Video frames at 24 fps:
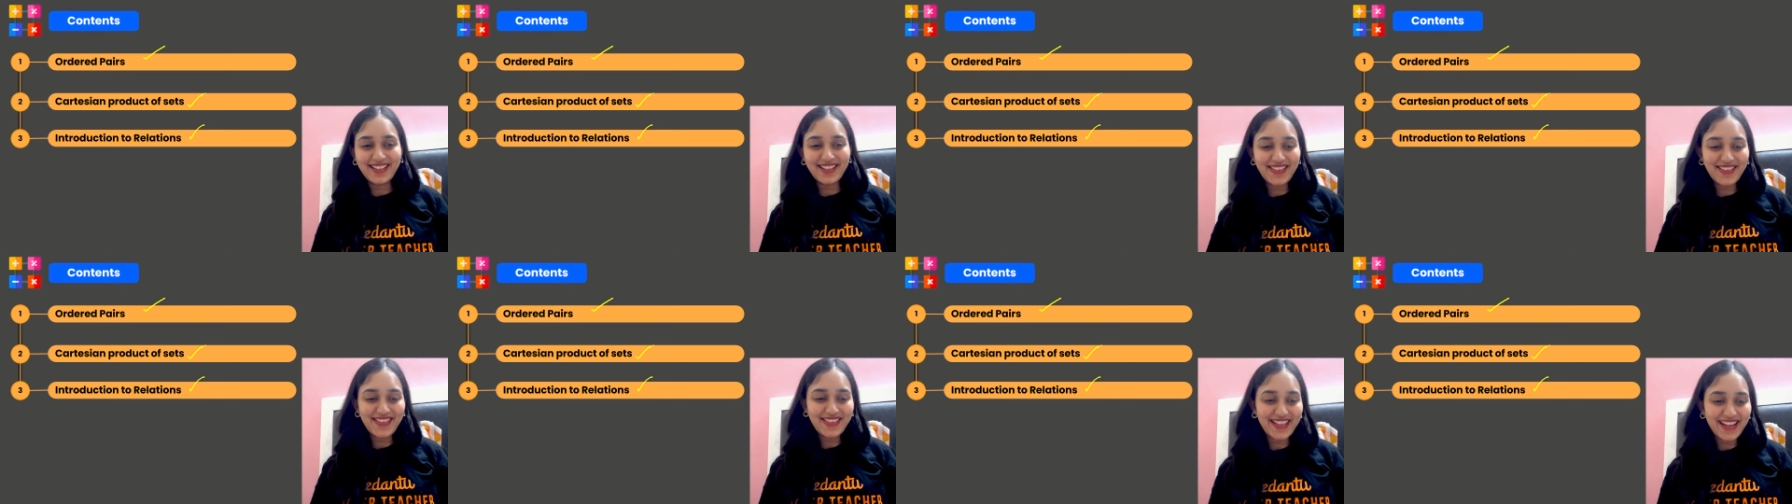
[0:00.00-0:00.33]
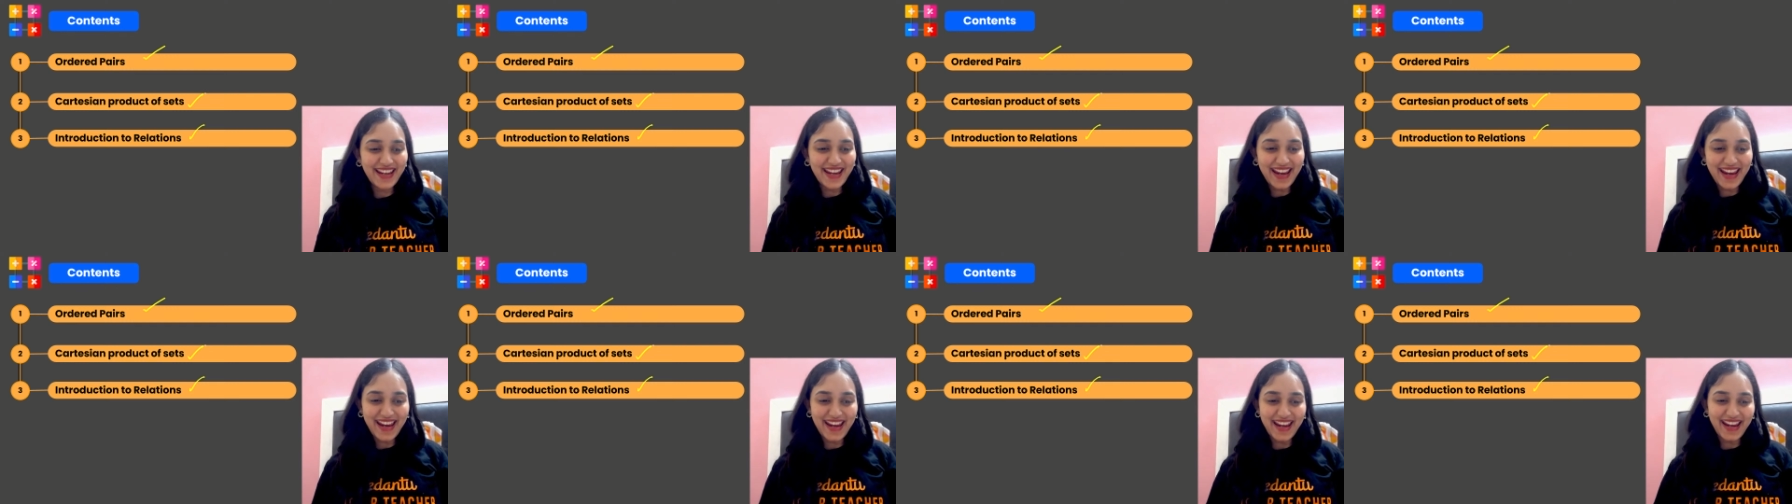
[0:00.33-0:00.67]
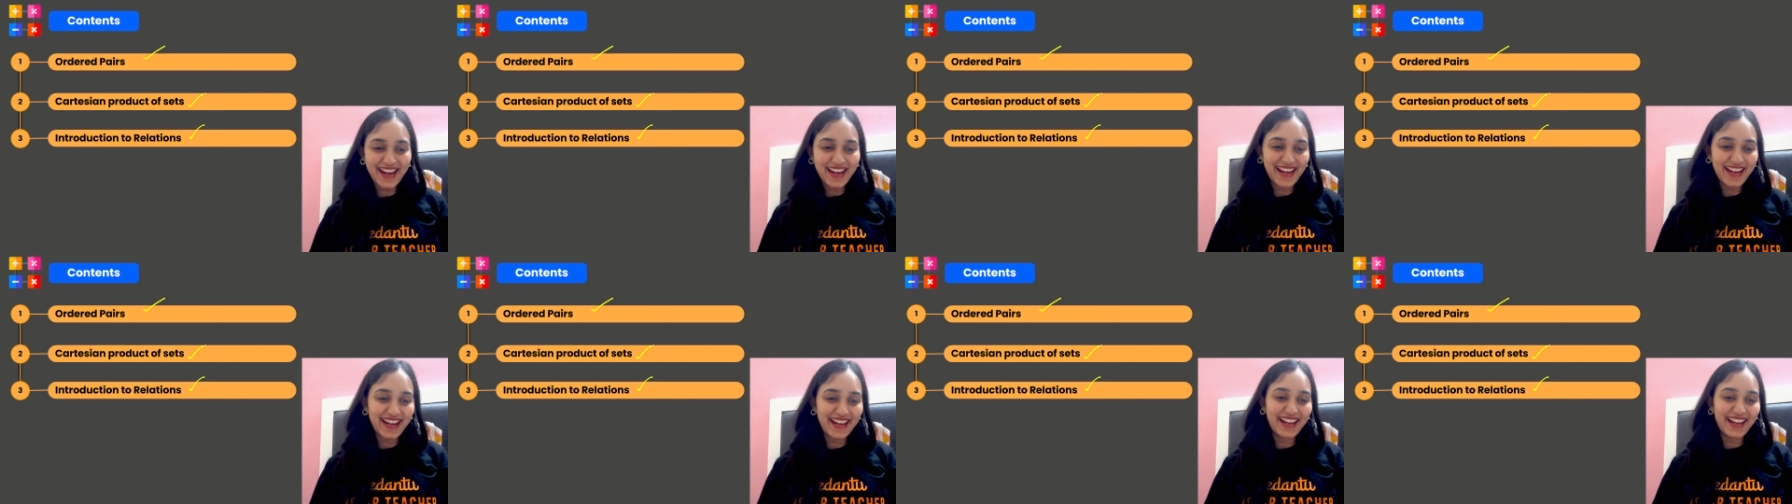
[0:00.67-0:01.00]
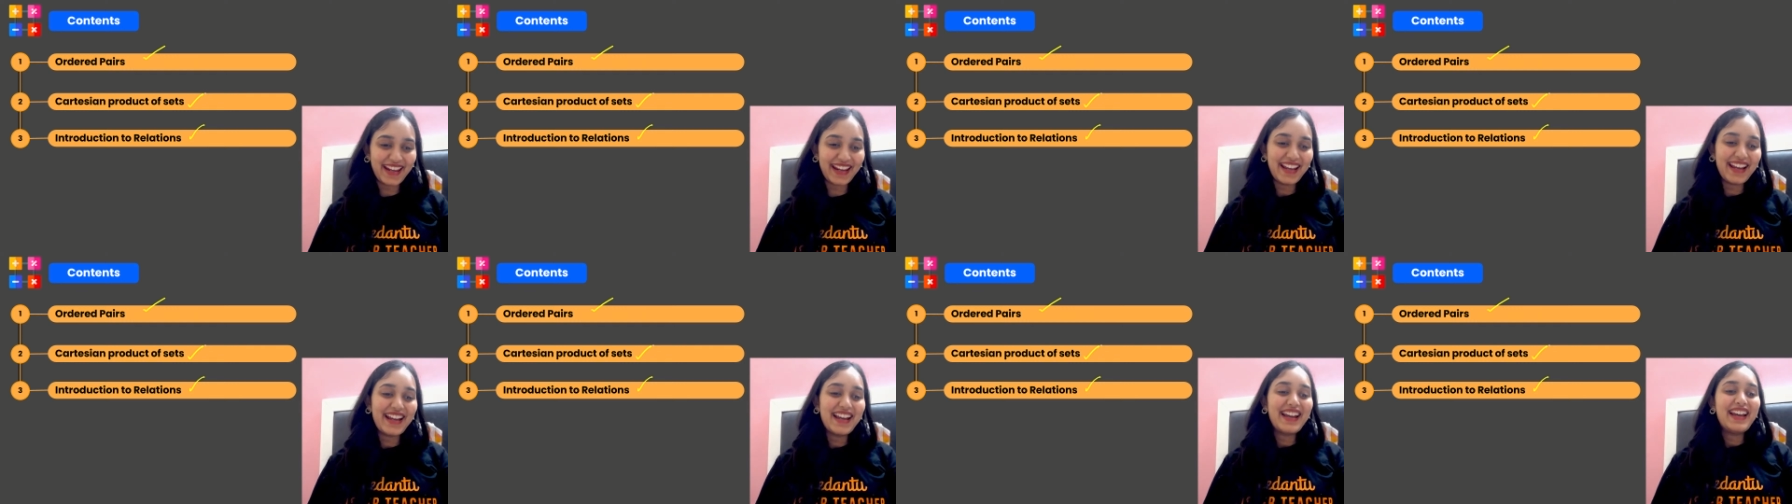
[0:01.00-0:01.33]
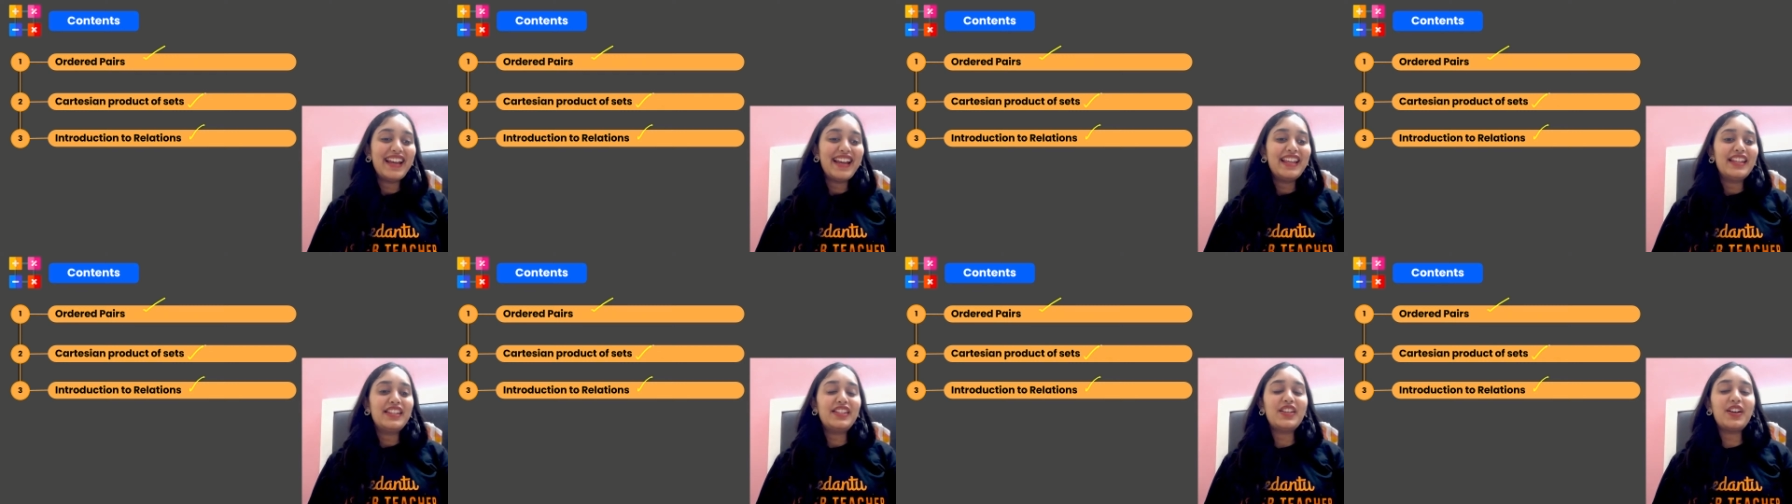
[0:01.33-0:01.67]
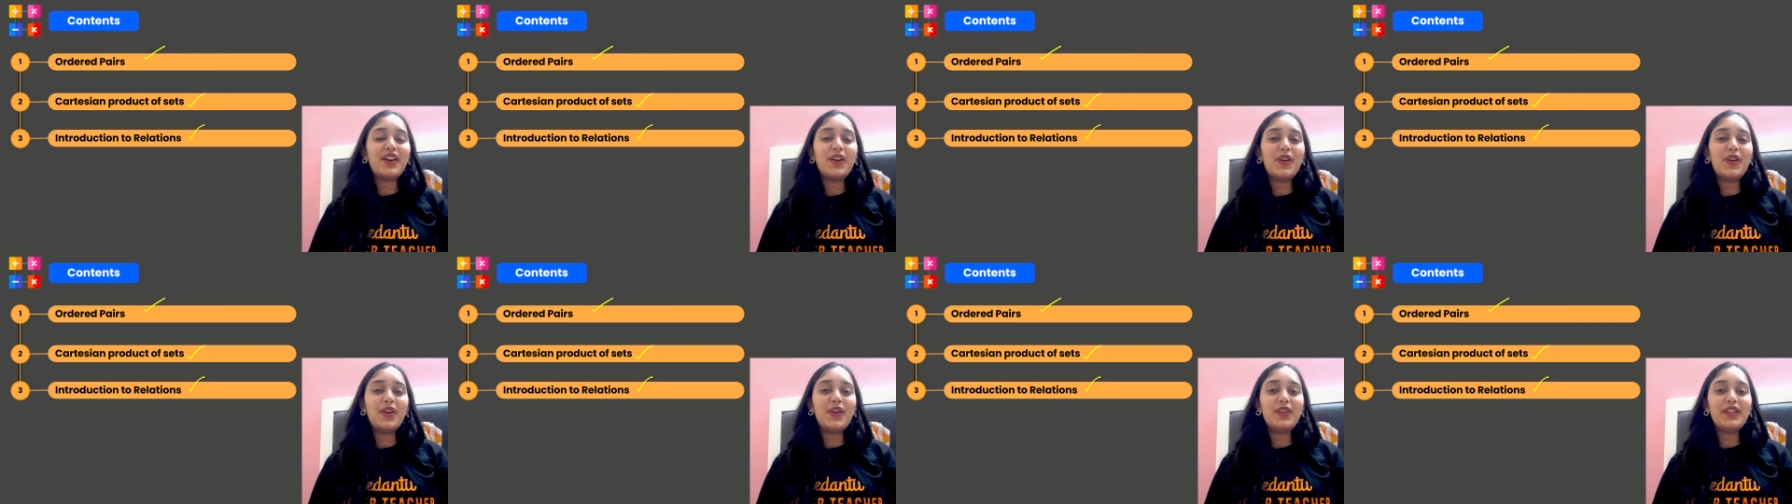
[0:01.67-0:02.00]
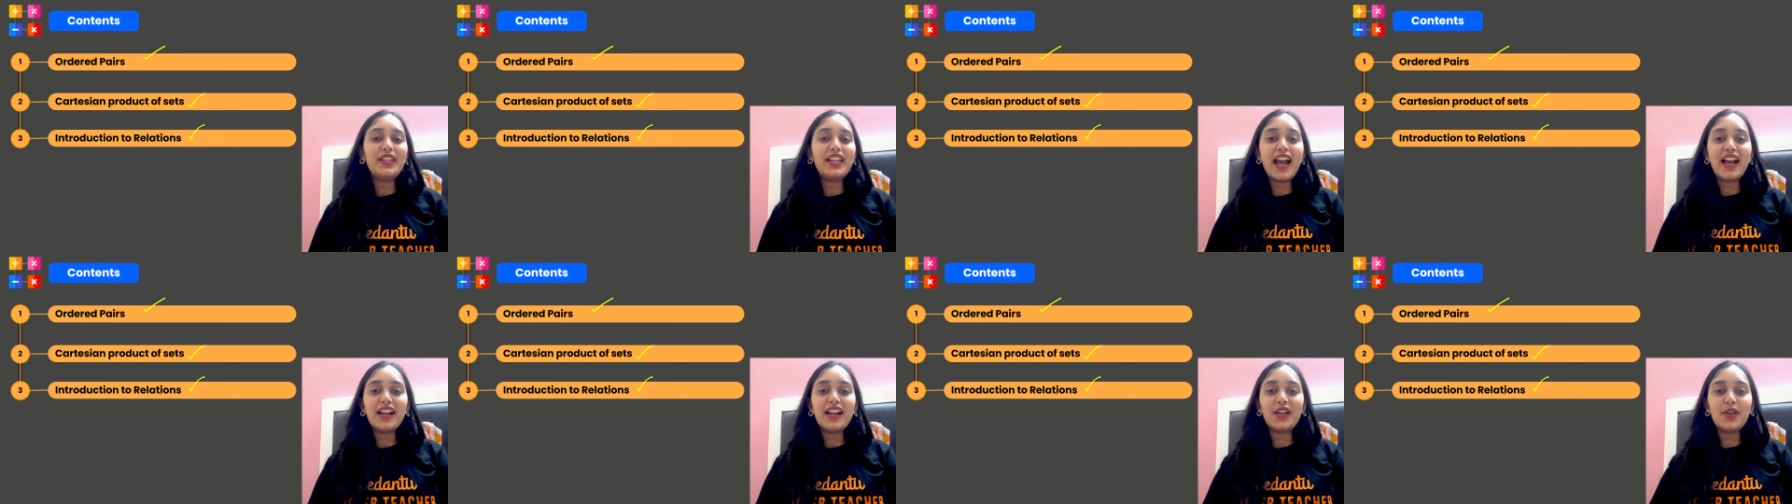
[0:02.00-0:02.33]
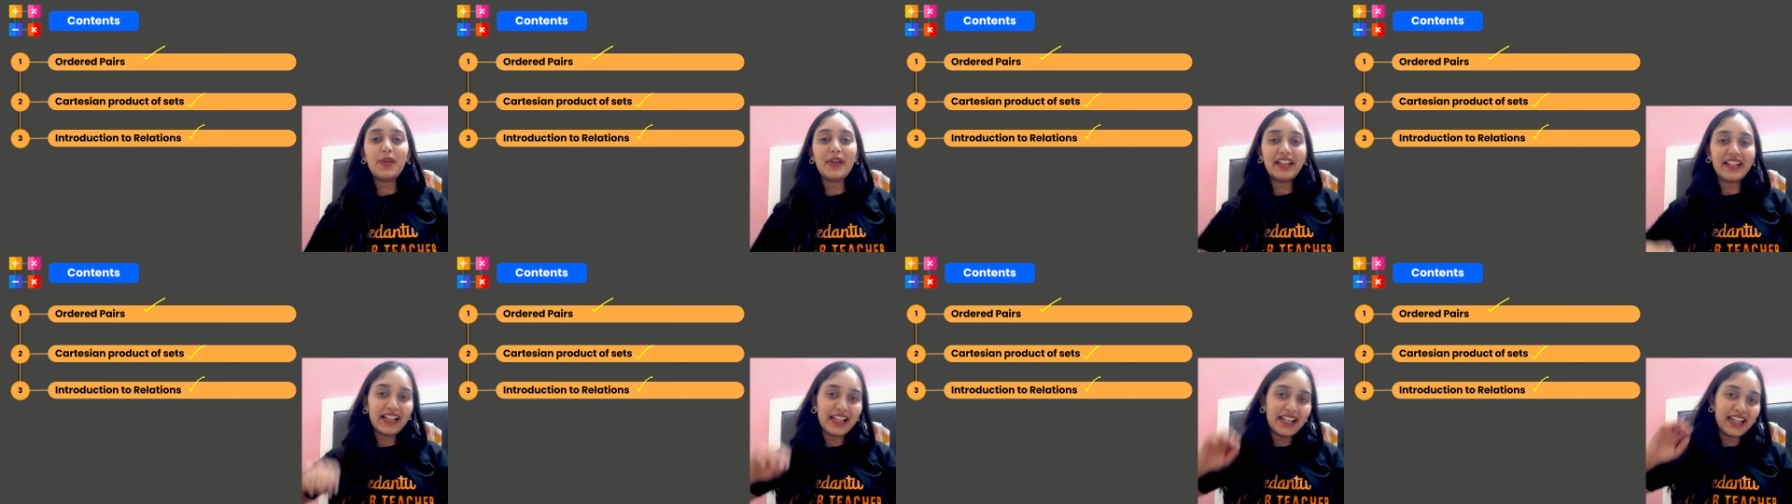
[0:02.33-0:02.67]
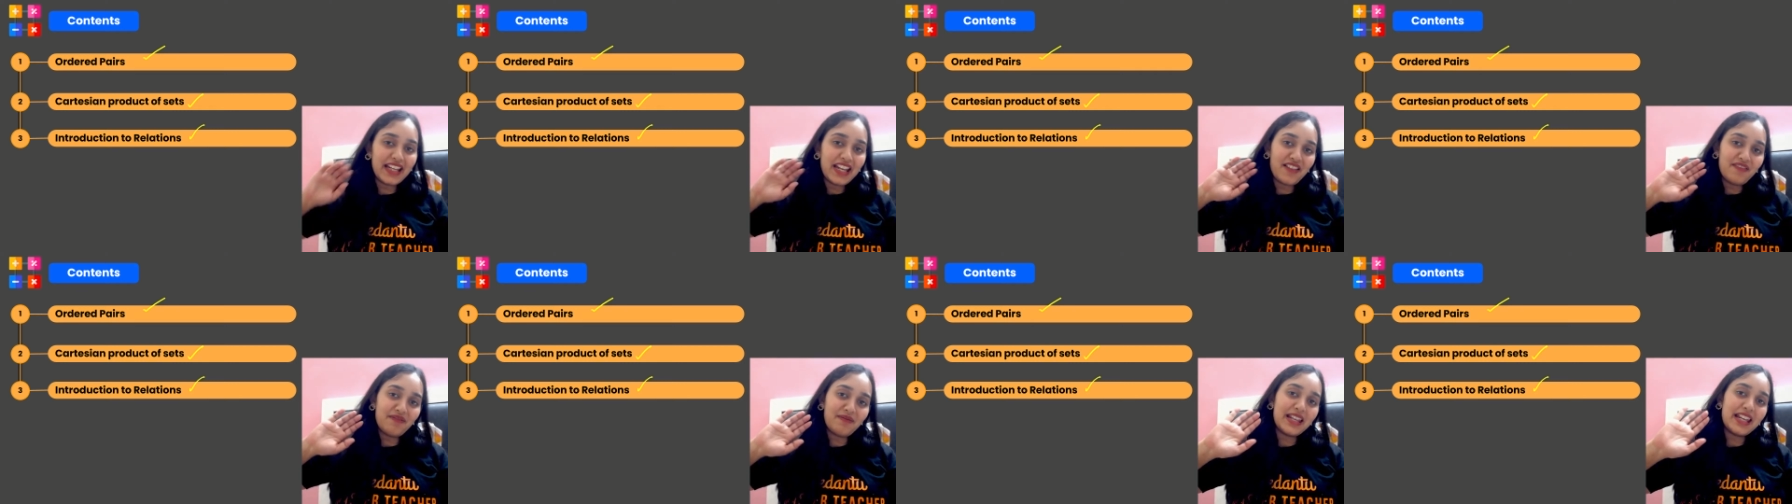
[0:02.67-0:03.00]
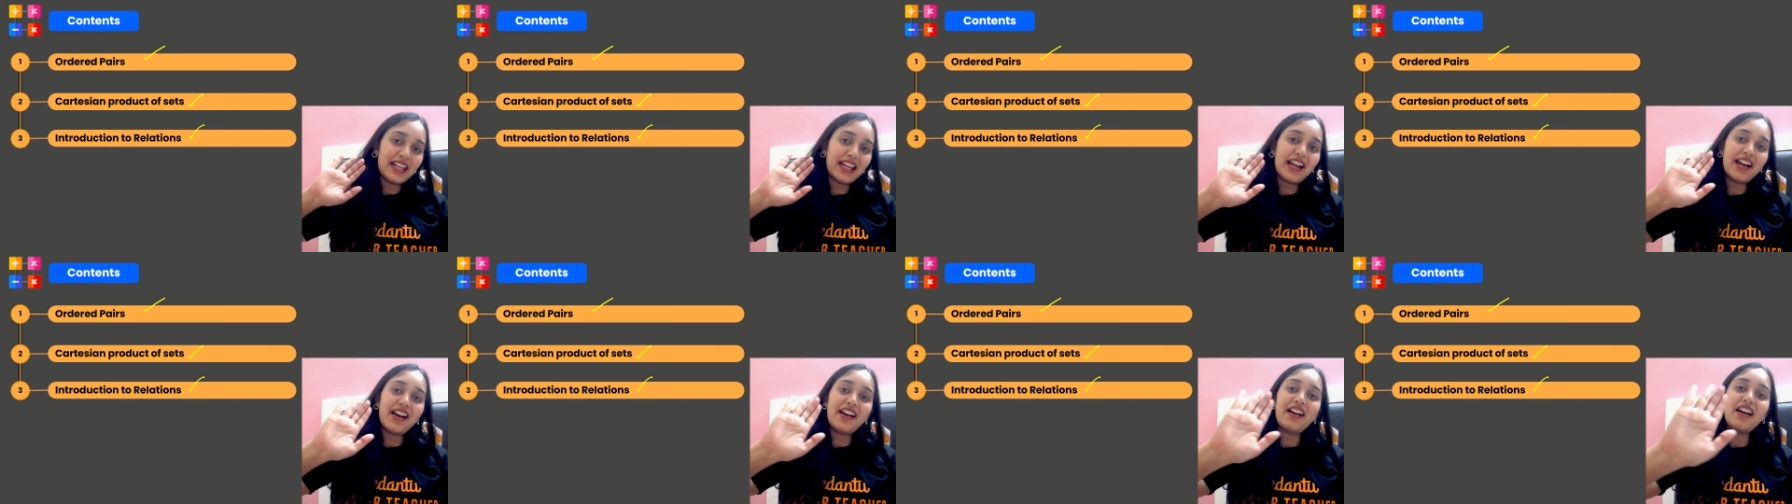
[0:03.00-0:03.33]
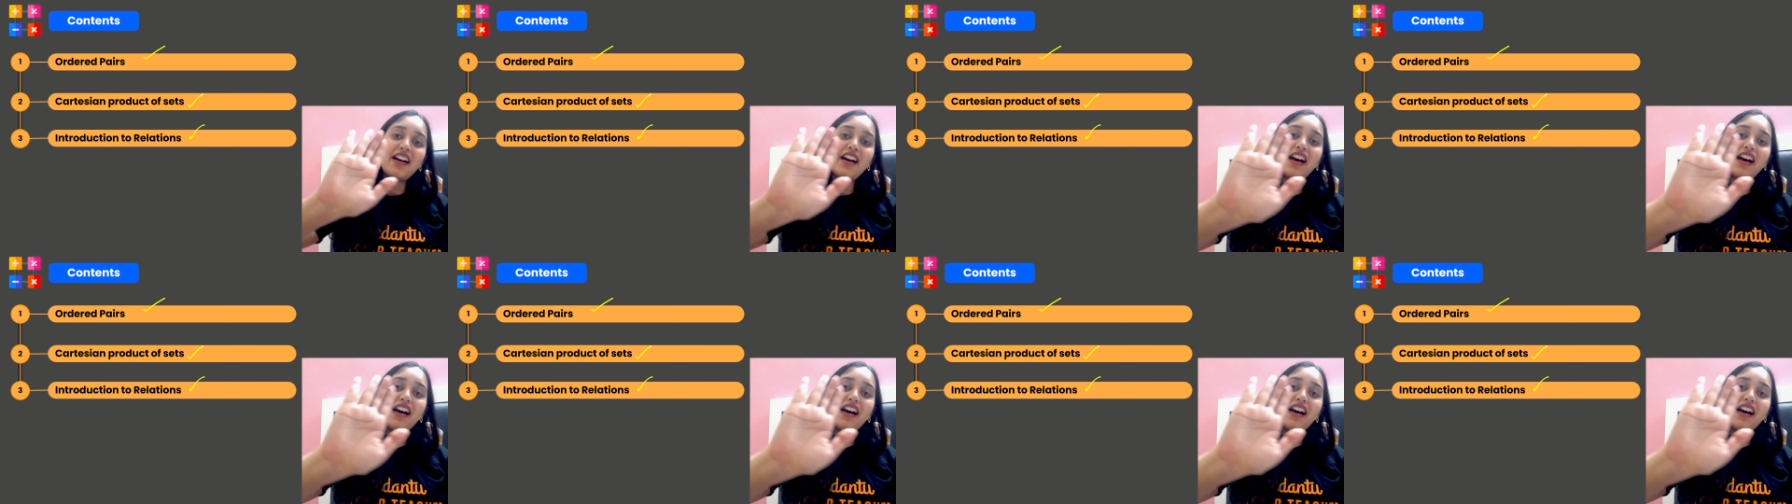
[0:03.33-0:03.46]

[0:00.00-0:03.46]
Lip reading: Okay, so yeah, quickly give me a